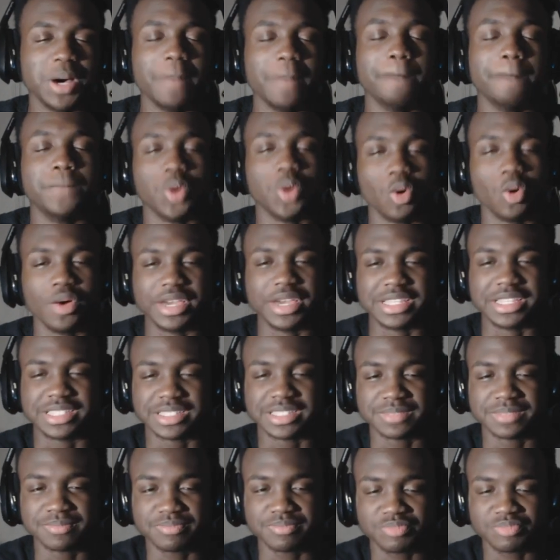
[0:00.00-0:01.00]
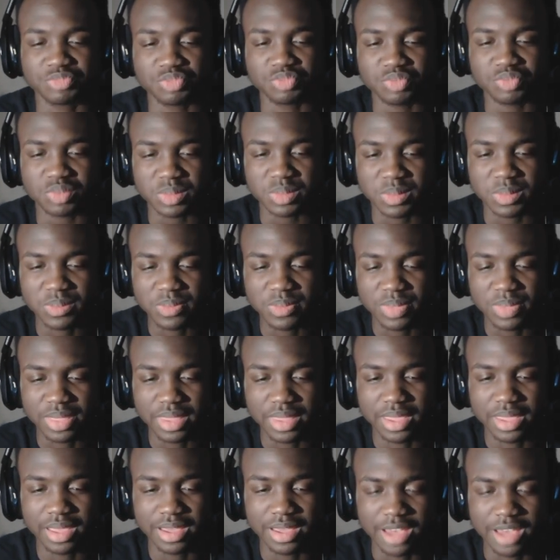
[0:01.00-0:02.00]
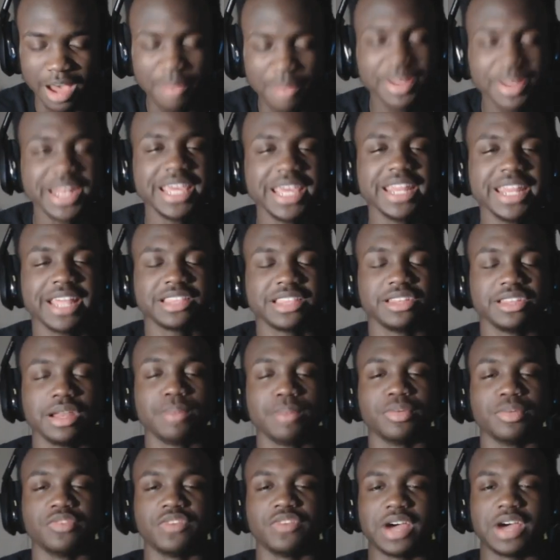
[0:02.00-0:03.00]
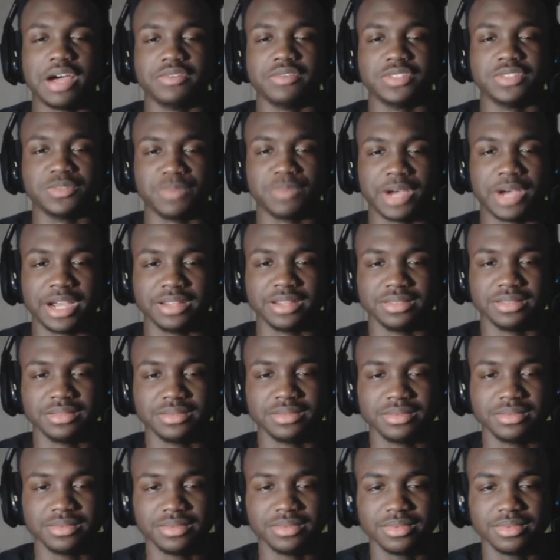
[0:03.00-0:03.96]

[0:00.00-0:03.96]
But boys, coming in at the number five spot